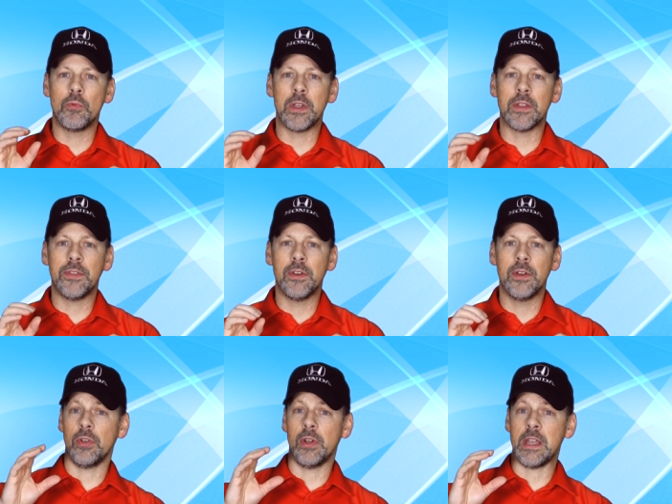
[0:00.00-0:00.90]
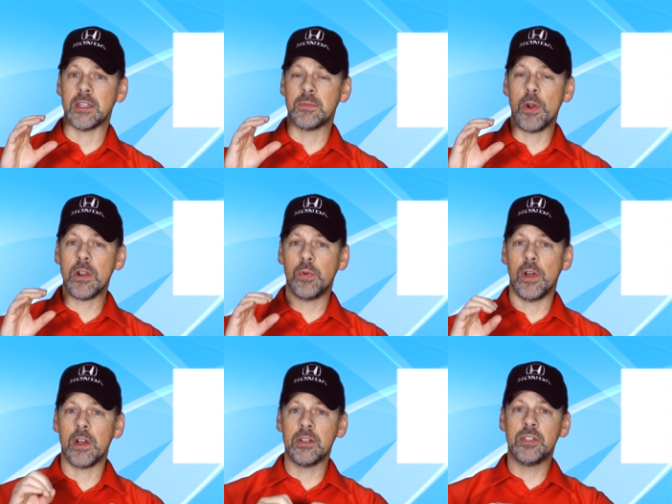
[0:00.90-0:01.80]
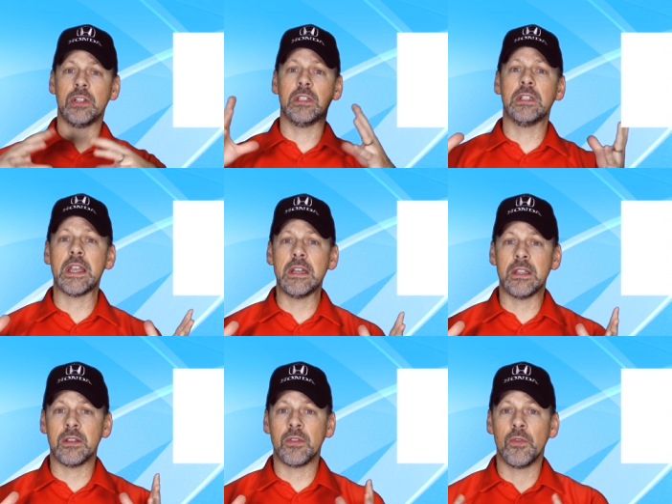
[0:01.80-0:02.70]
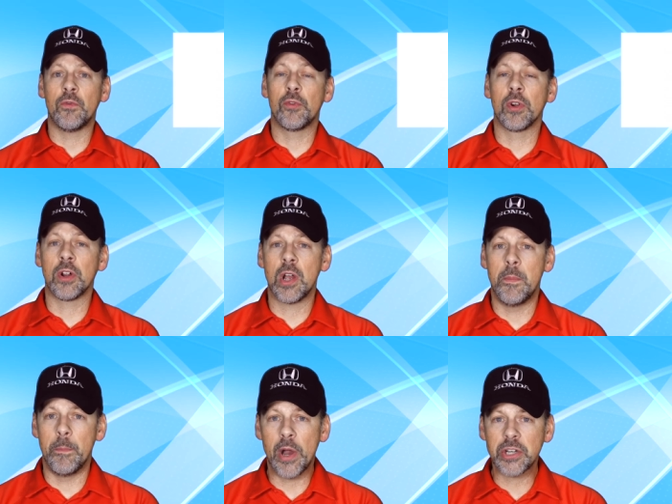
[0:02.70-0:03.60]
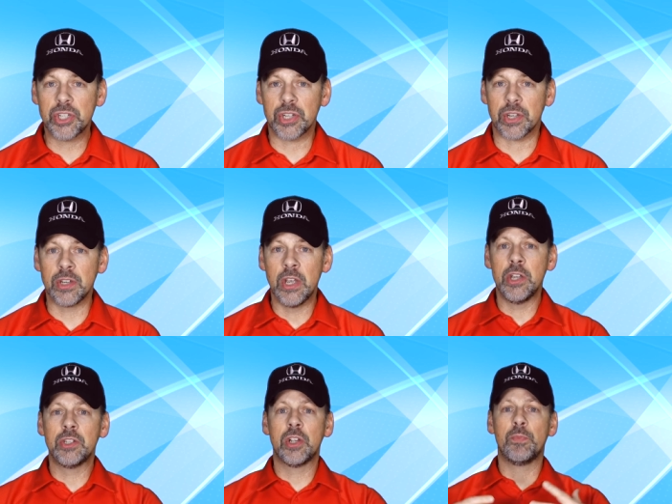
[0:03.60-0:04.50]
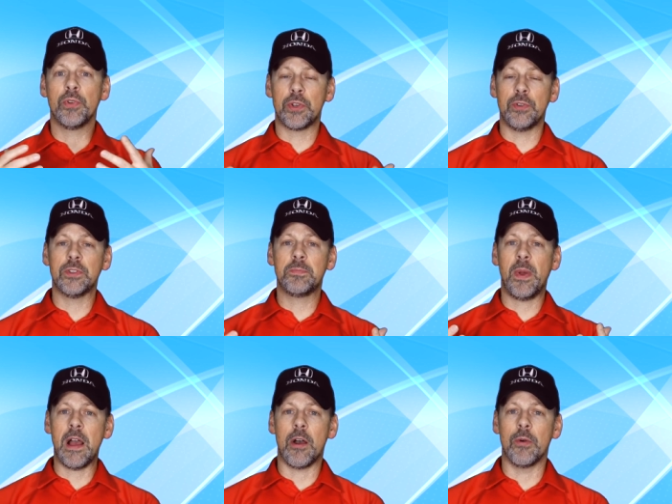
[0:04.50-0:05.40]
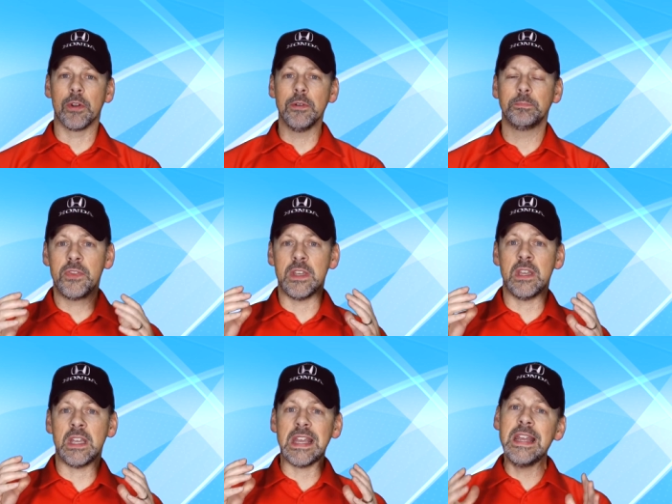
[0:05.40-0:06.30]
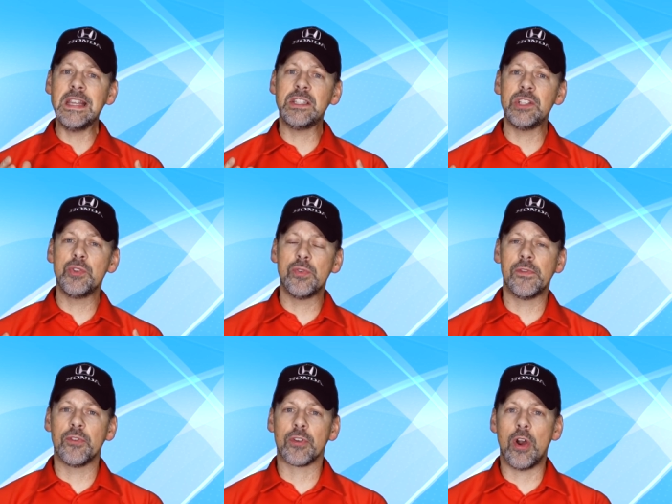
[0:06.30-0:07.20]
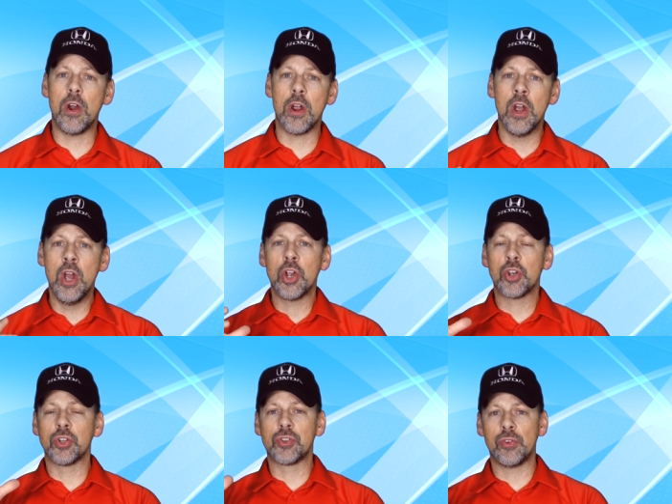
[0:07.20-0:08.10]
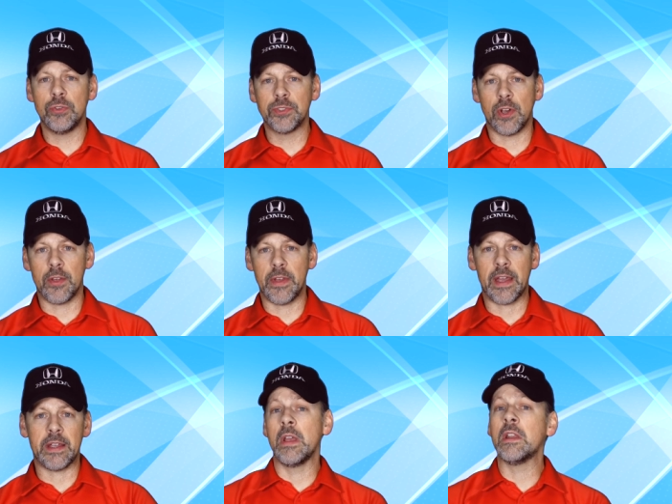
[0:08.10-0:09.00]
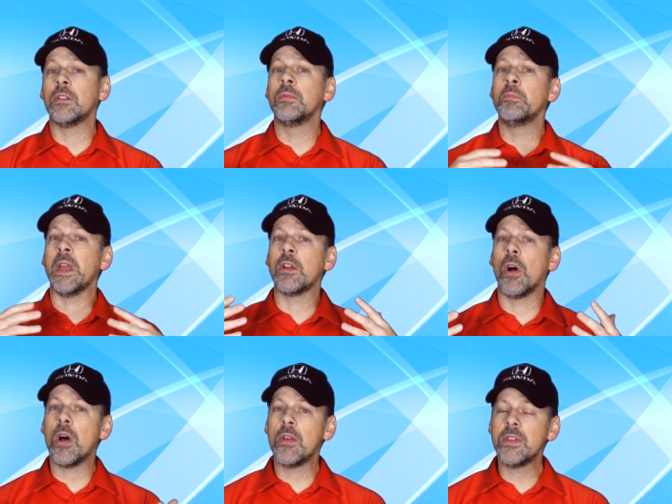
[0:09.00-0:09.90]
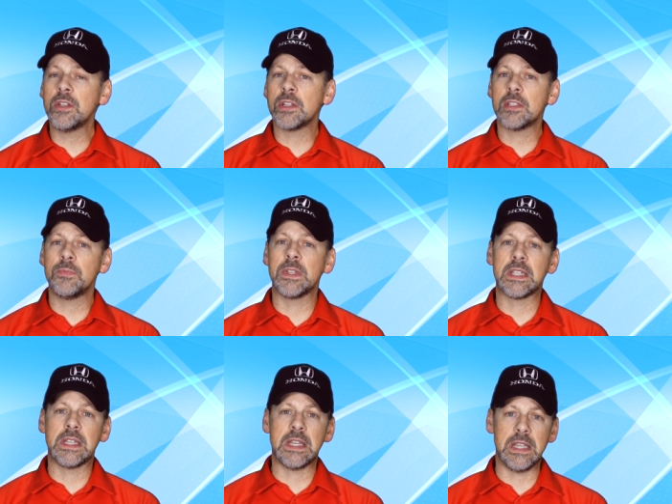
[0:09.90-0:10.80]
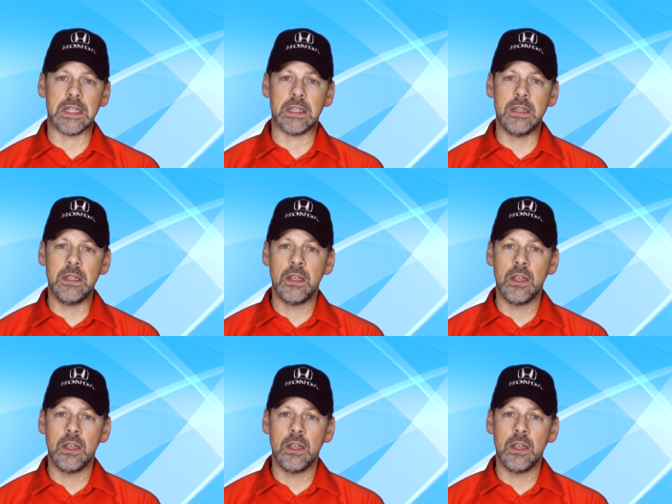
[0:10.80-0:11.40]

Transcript: with a spark plug to light it for combustion to produce power. The ECU of your car controls all that. It'll make all the adjustments needed